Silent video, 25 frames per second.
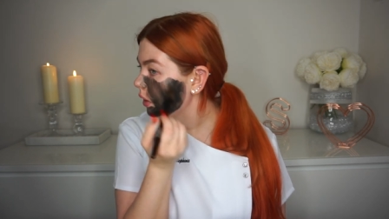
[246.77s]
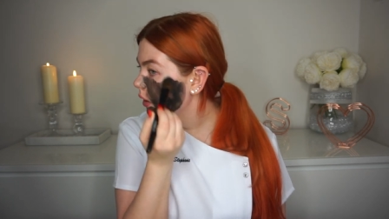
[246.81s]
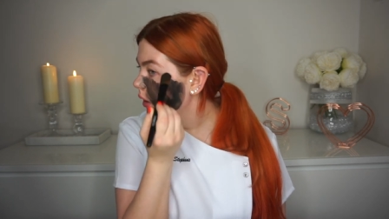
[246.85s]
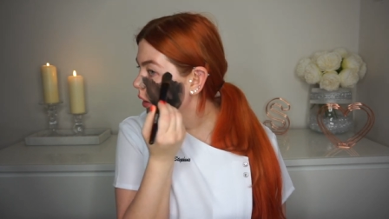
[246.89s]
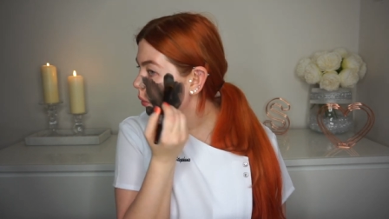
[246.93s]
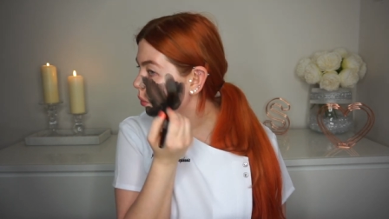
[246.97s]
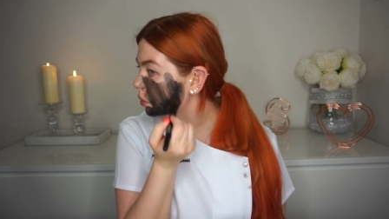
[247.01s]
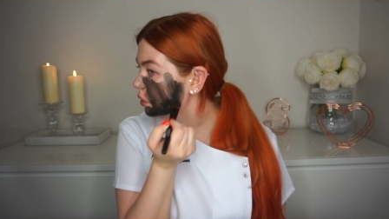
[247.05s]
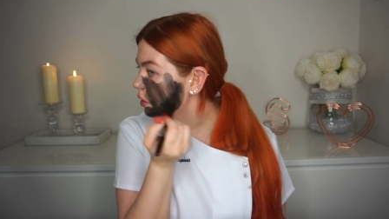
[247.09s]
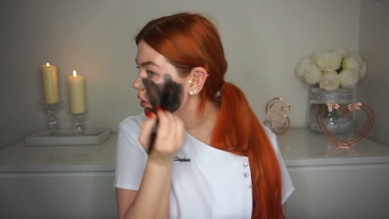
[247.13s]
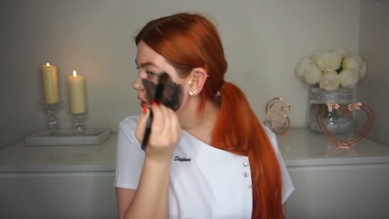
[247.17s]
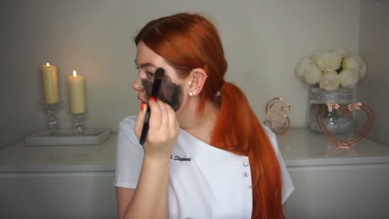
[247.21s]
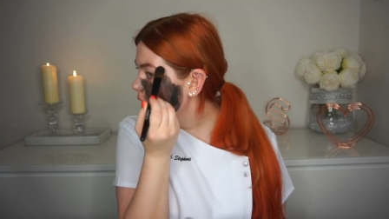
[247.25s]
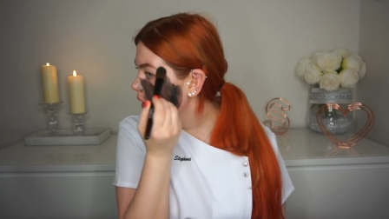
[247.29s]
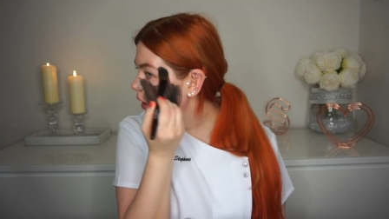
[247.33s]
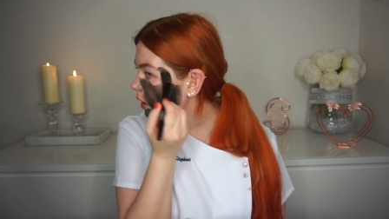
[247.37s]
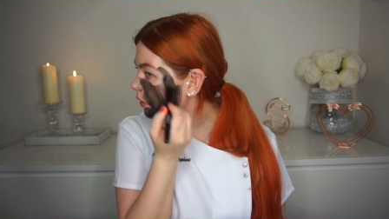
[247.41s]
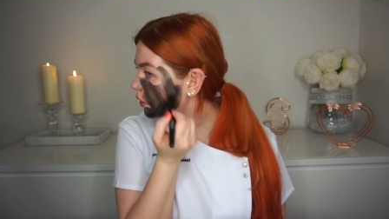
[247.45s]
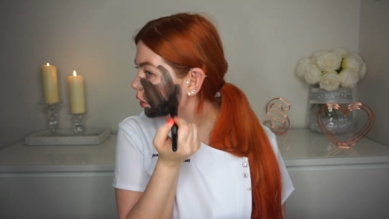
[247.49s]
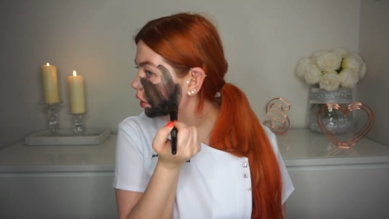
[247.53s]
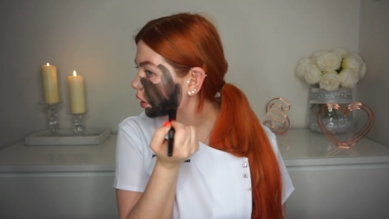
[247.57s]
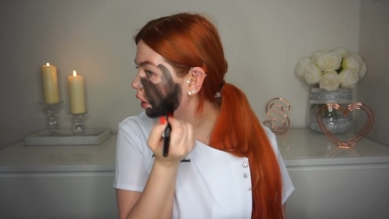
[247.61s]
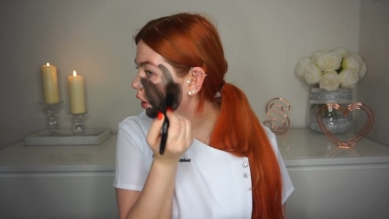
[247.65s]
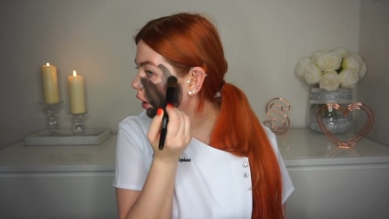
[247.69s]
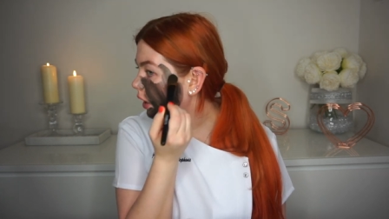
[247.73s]
I would say if
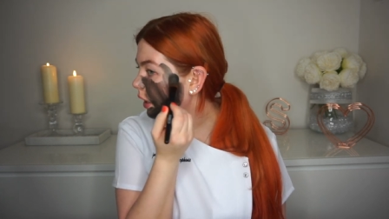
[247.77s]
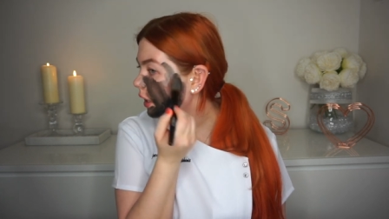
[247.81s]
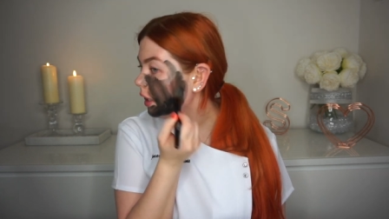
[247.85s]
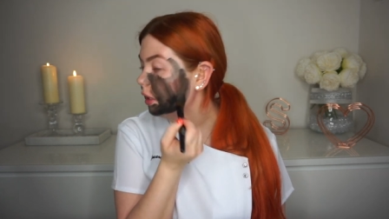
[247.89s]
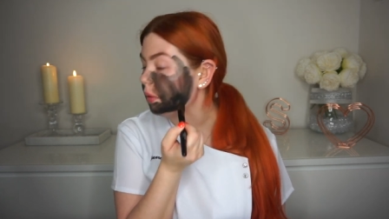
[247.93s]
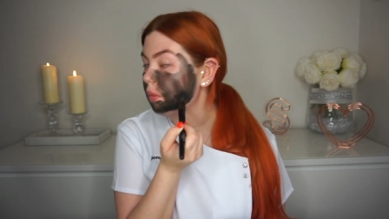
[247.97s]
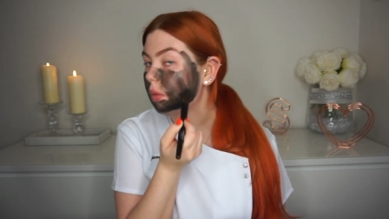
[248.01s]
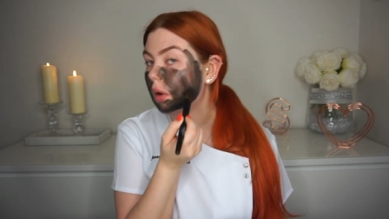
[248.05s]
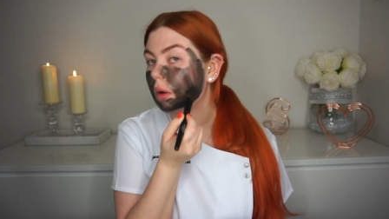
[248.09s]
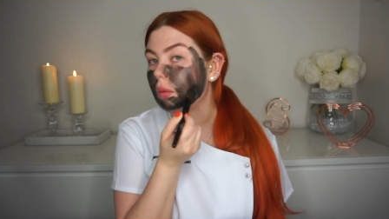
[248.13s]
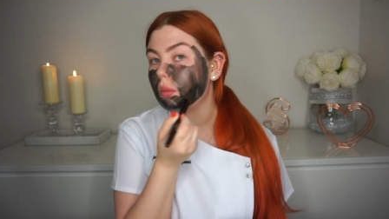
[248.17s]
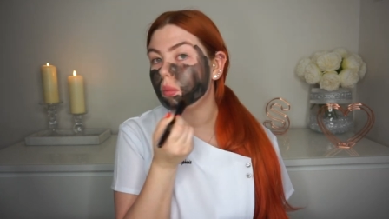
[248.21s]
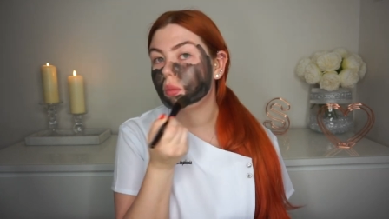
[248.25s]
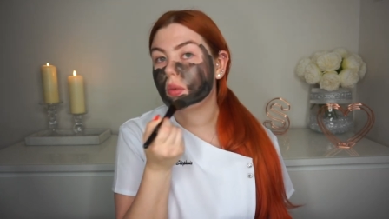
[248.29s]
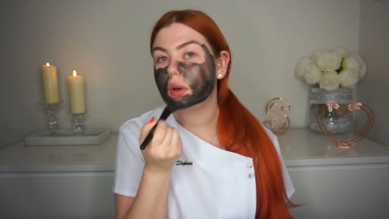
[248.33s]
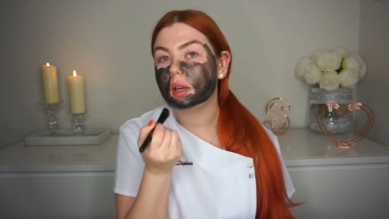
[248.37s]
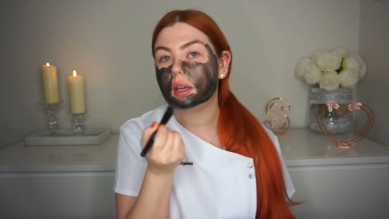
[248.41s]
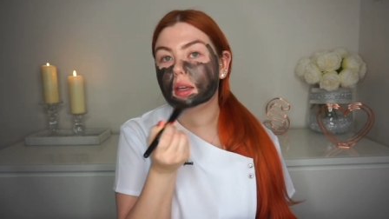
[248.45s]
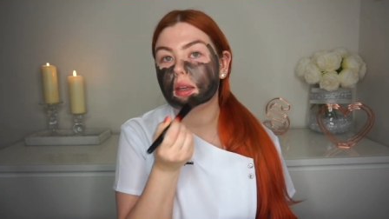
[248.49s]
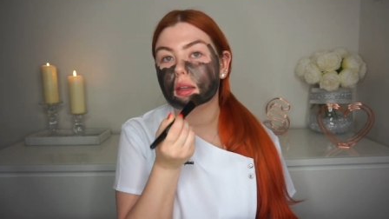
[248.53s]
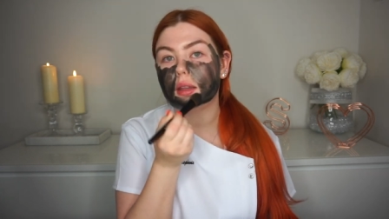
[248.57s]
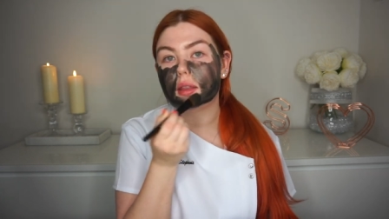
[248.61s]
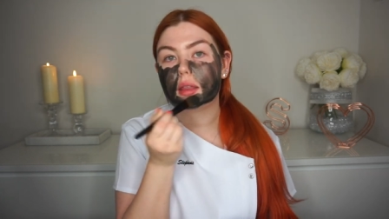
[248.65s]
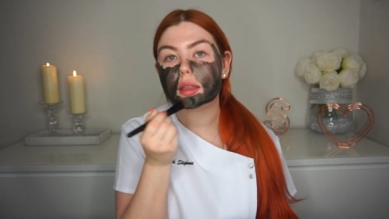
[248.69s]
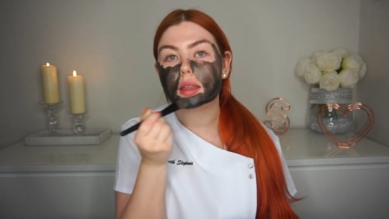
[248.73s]
you are anyone
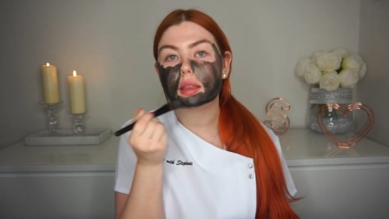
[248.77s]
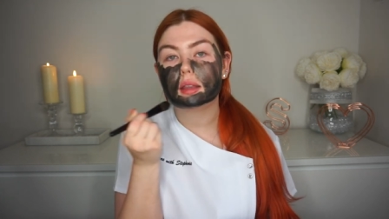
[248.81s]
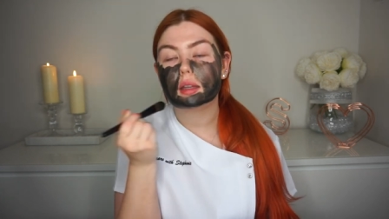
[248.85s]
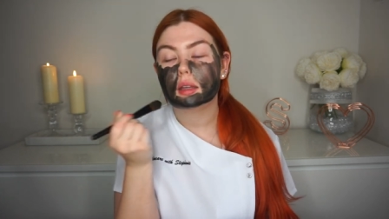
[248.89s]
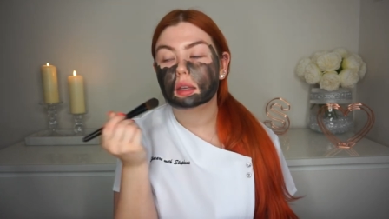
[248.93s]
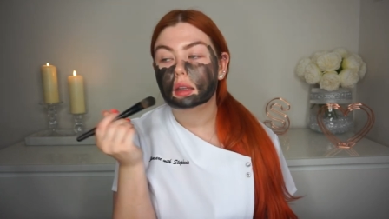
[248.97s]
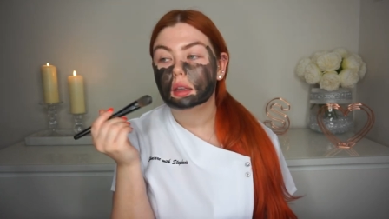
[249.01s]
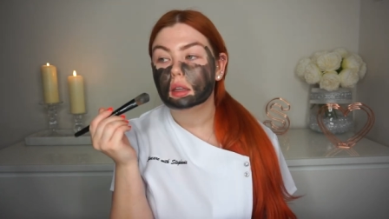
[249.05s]
with